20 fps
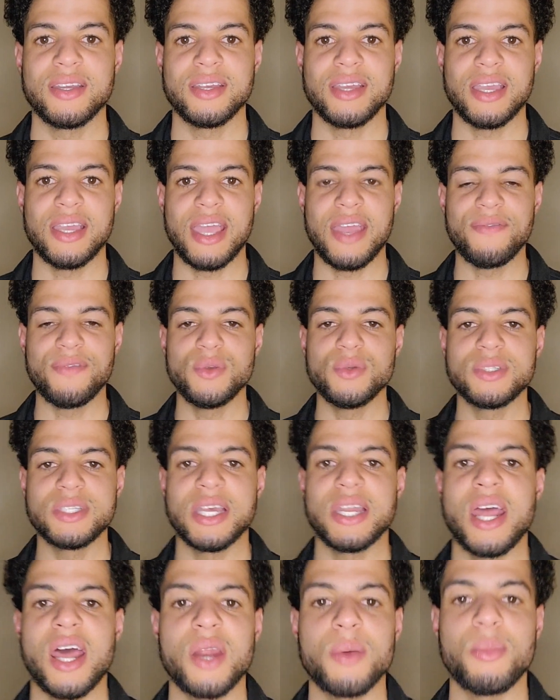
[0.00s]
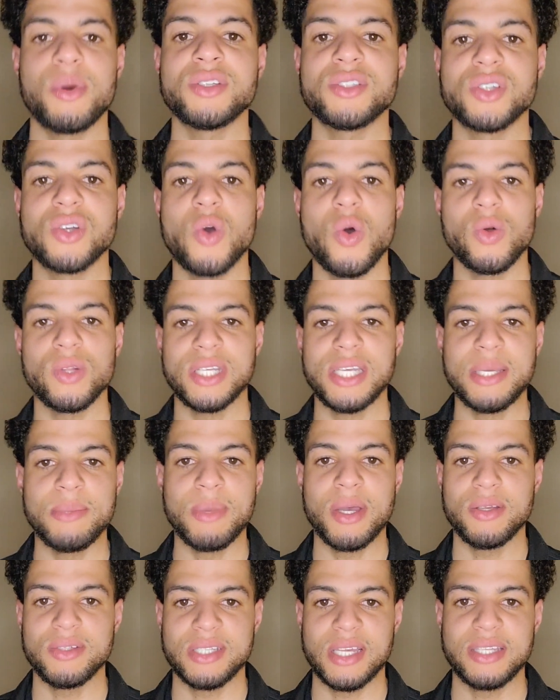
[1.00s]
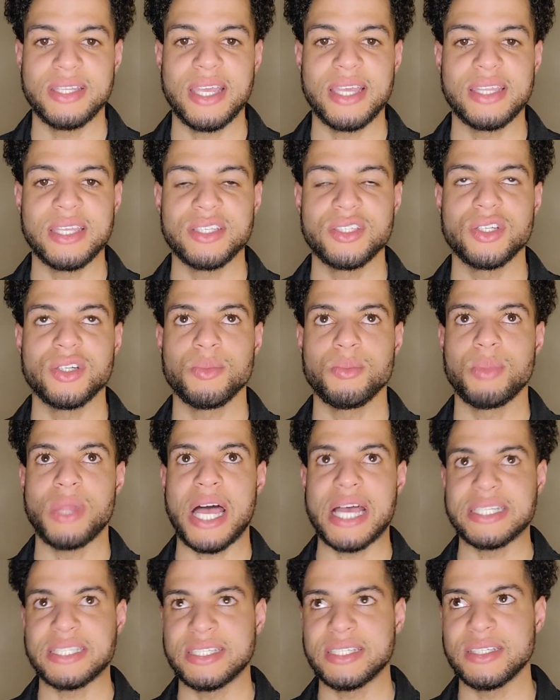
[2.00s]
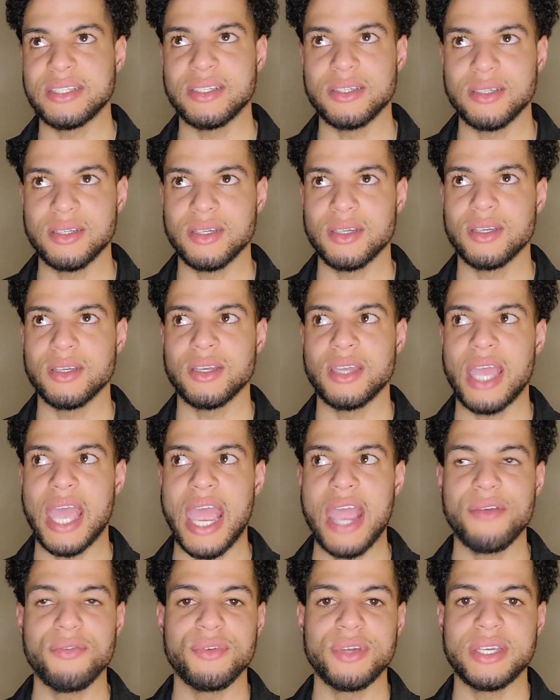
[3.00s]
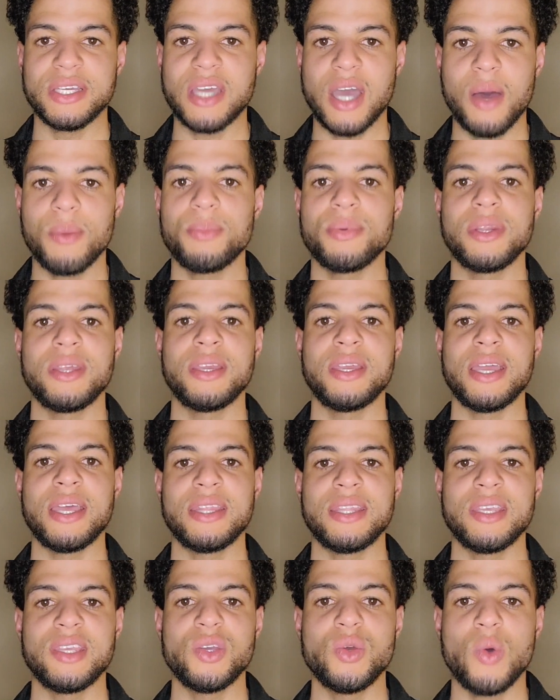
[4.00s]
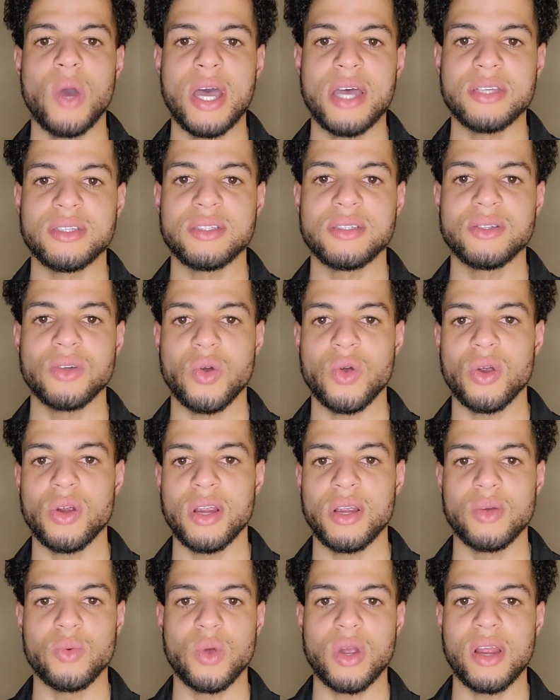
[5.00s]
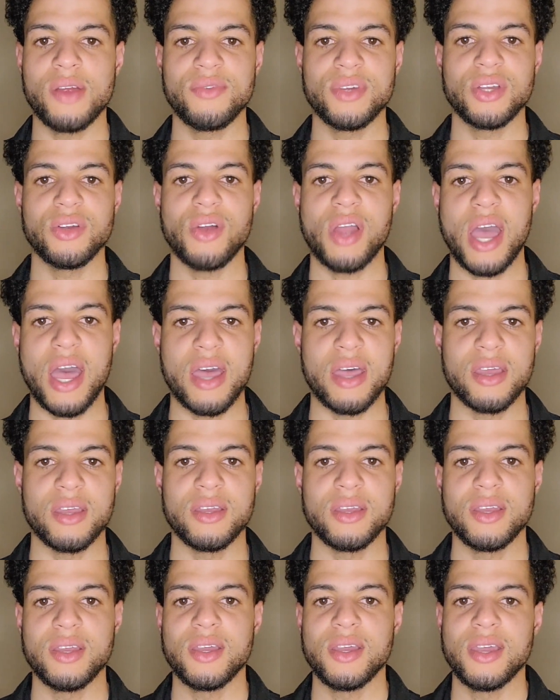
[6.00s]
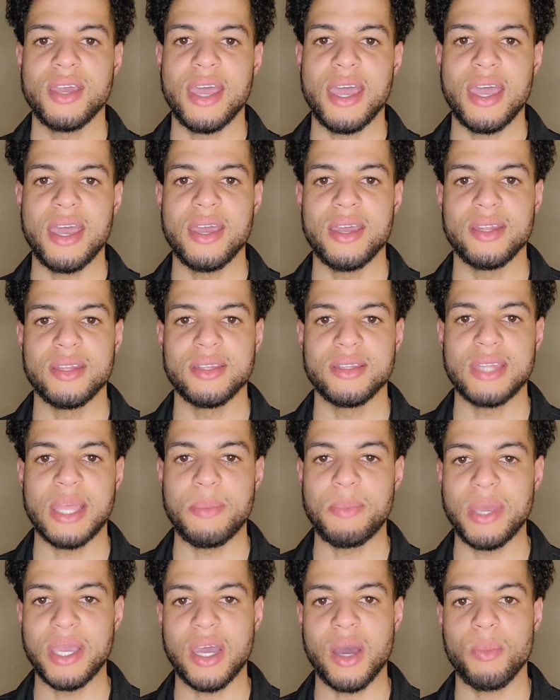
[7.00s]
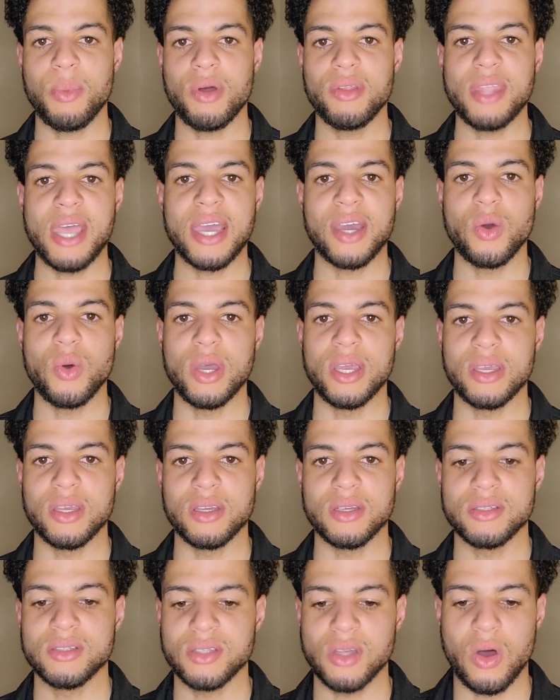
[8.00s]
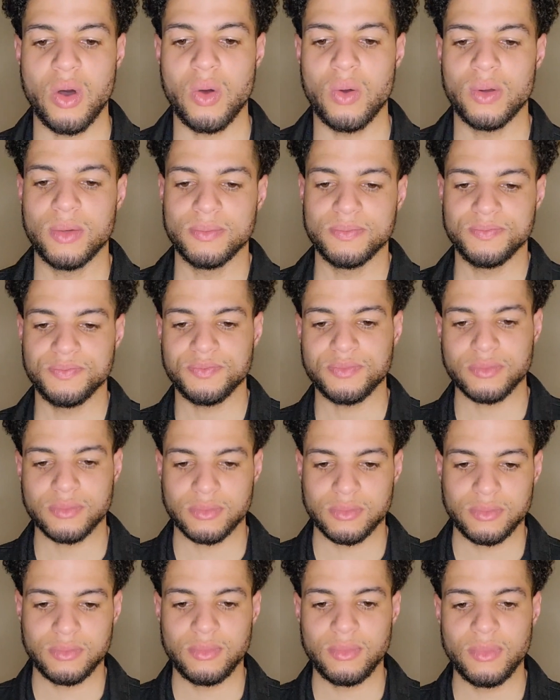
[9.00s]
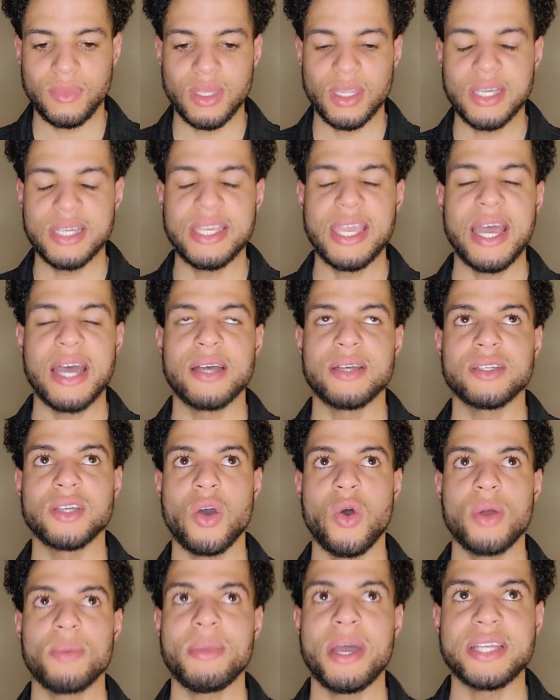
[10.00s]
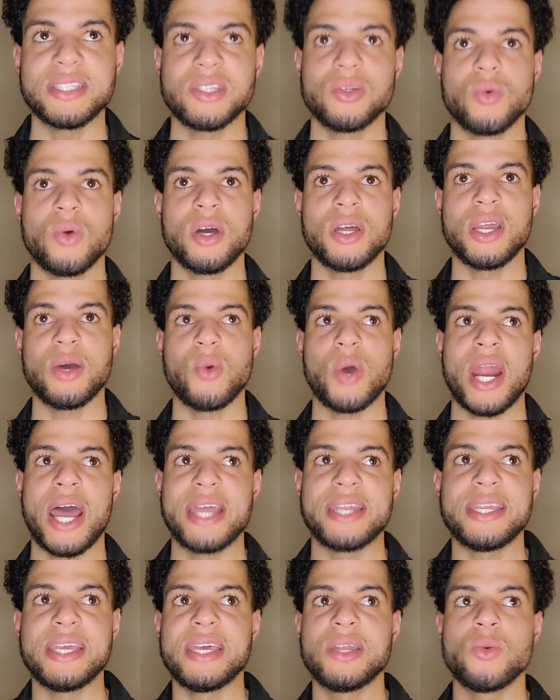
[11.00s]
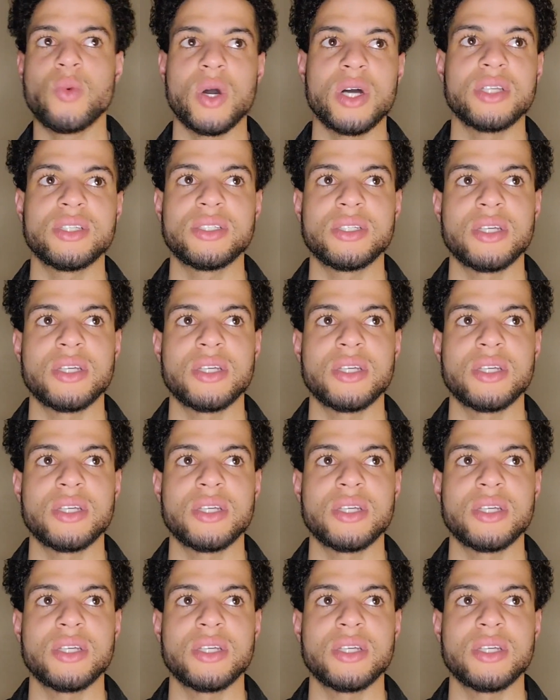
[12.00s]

If you send out a bunch of cold emails, they think that you're blasting every company in the US or wherever you're at and they pick up on that quick. So, yeah, going back to what what I did was